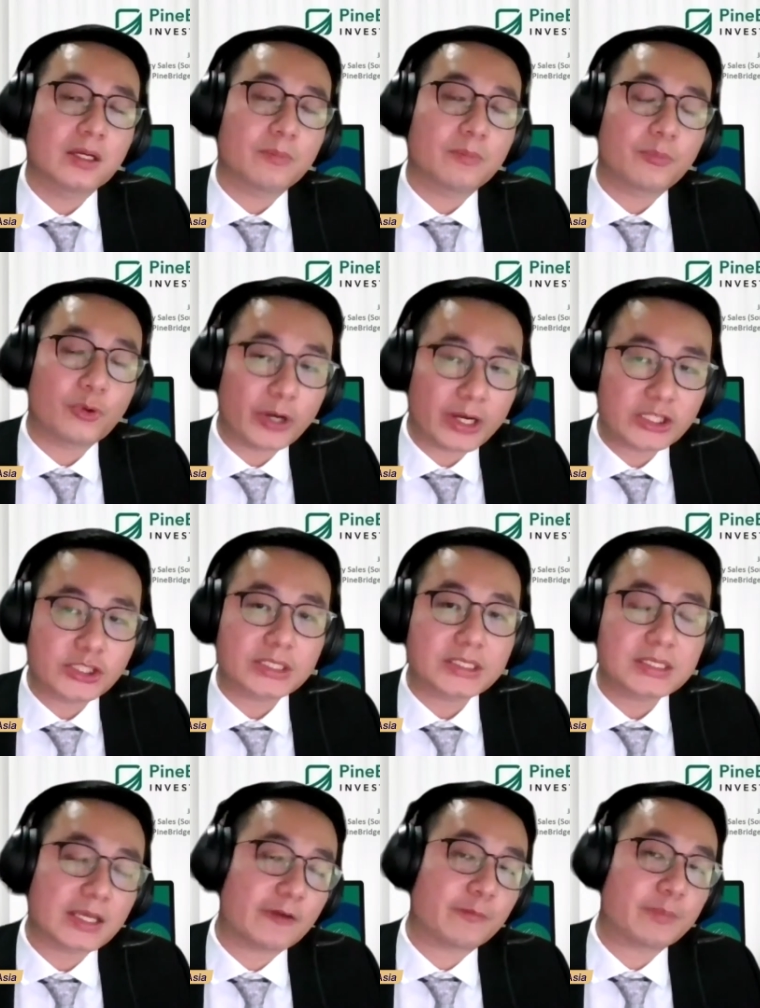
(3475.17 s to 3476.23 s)

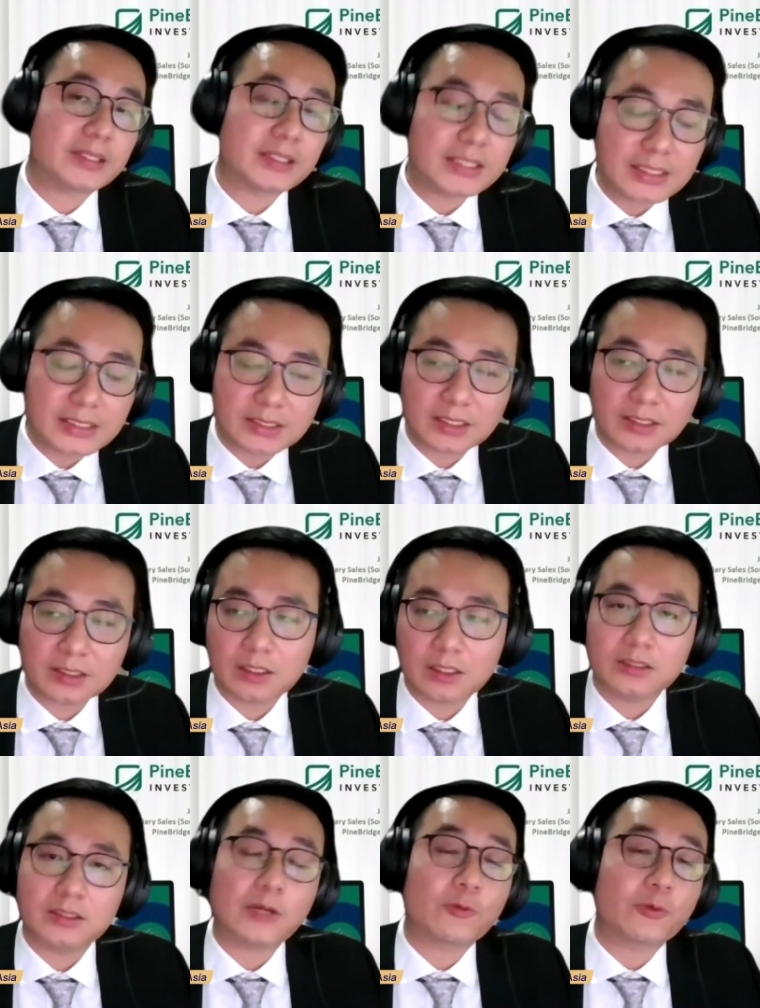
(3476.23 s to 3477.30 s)
pressures have been easing.
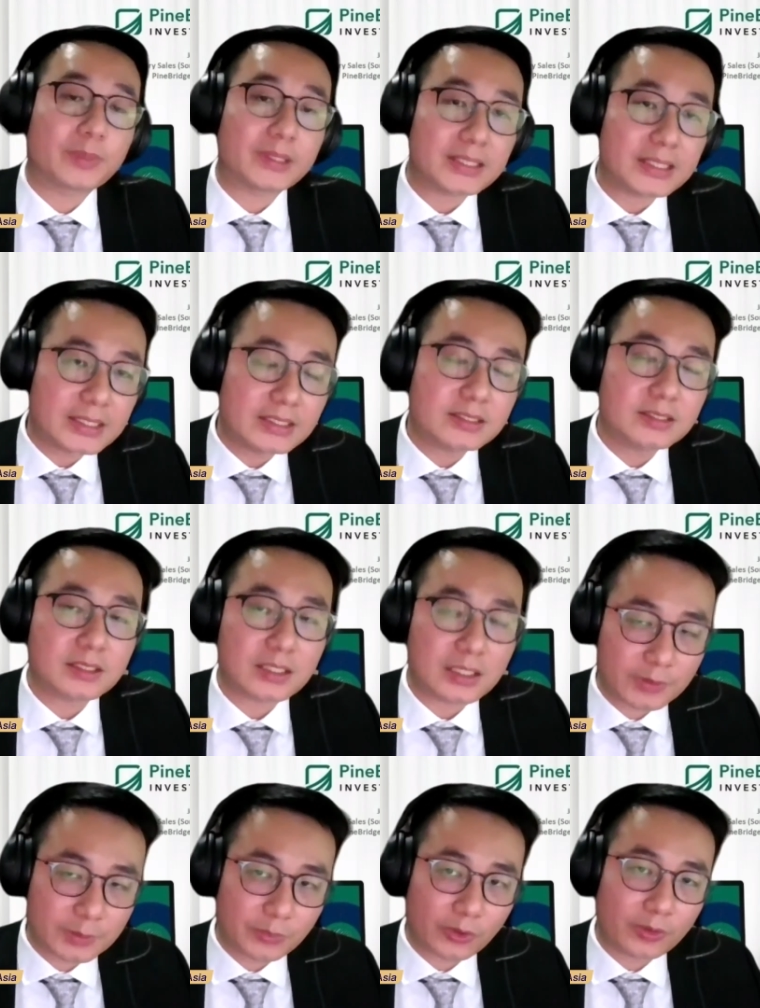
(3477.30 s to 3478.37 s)
That will be eased
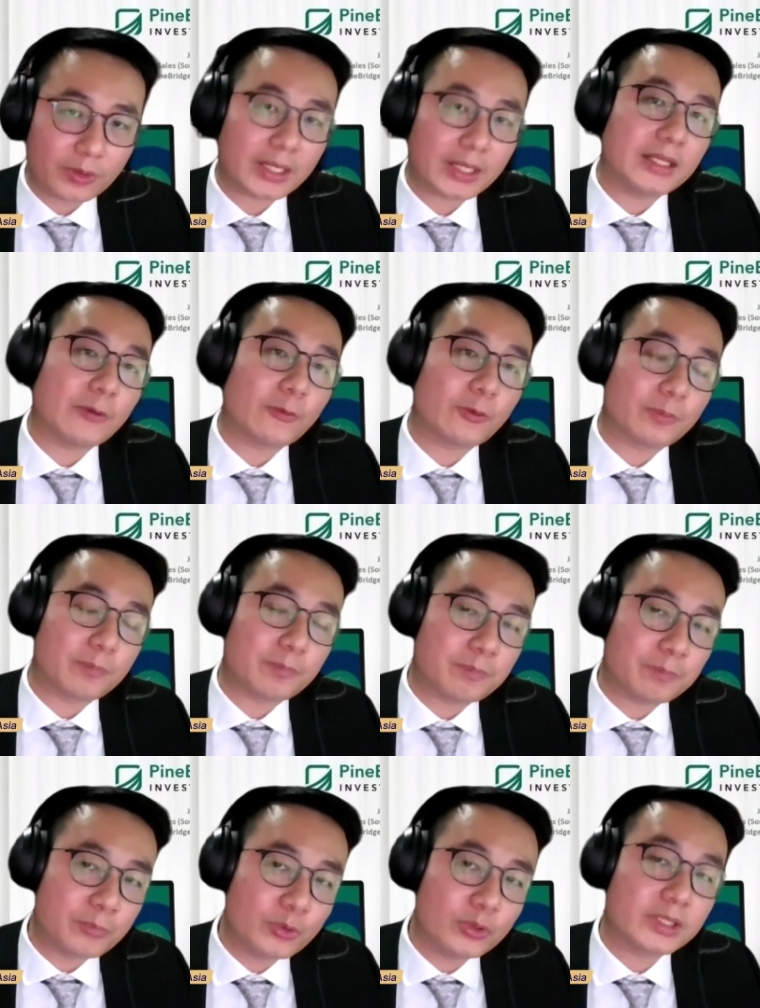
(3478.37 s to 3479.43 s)
even more, and that would
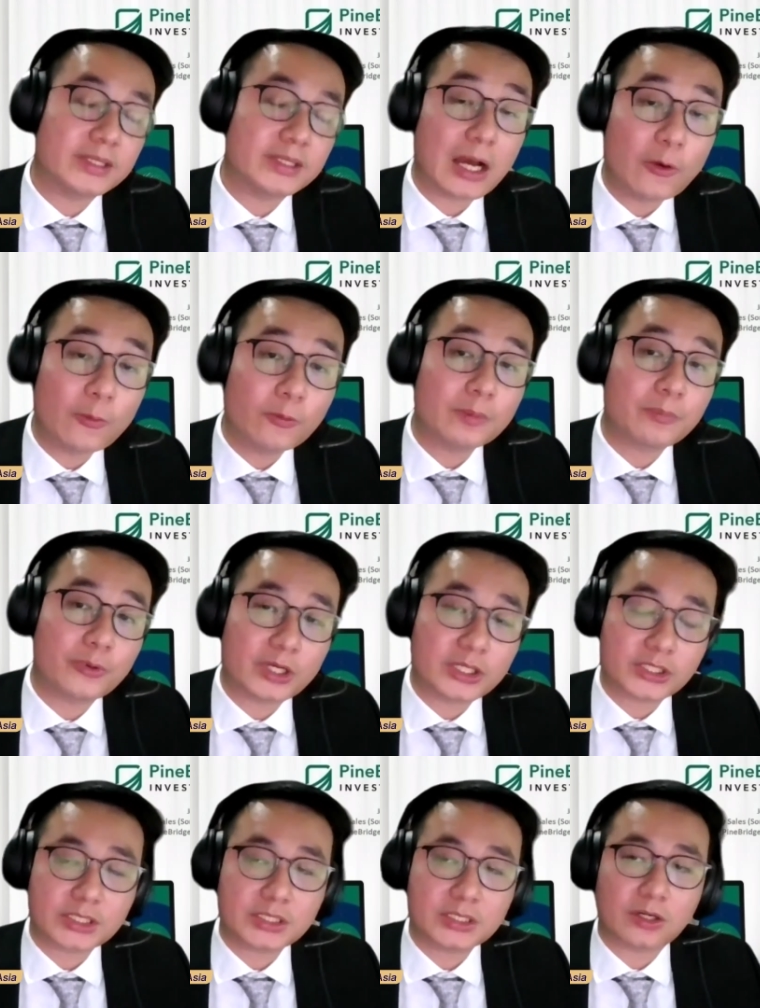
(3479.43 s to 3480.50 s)
put a downward
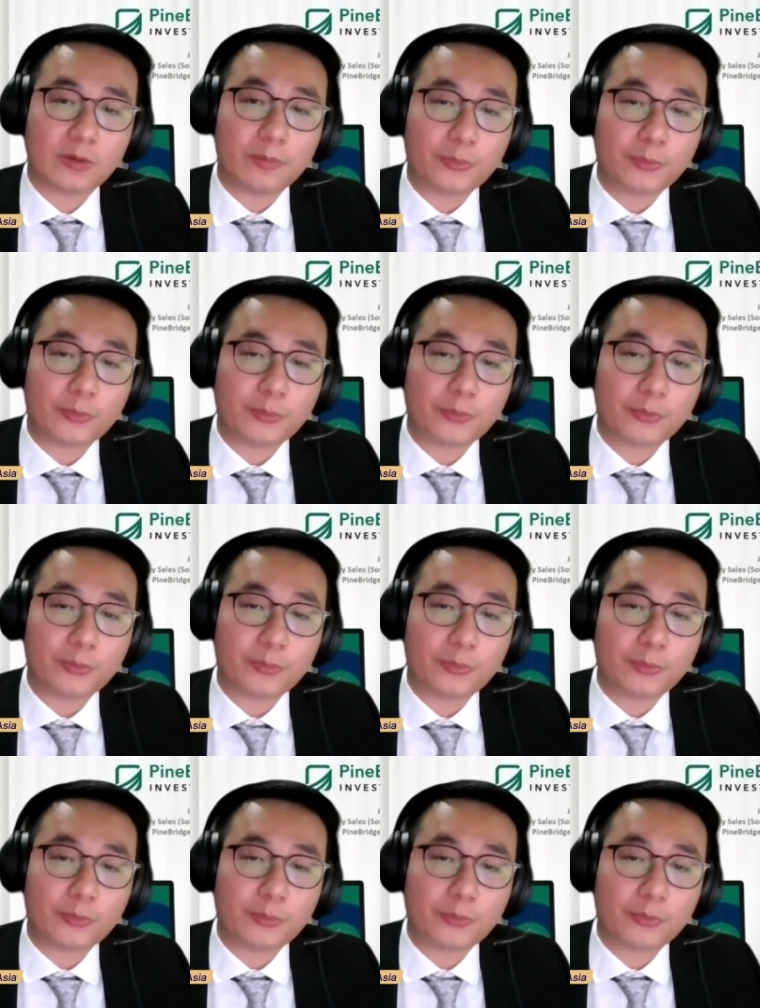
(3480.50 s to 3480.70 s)
pressure on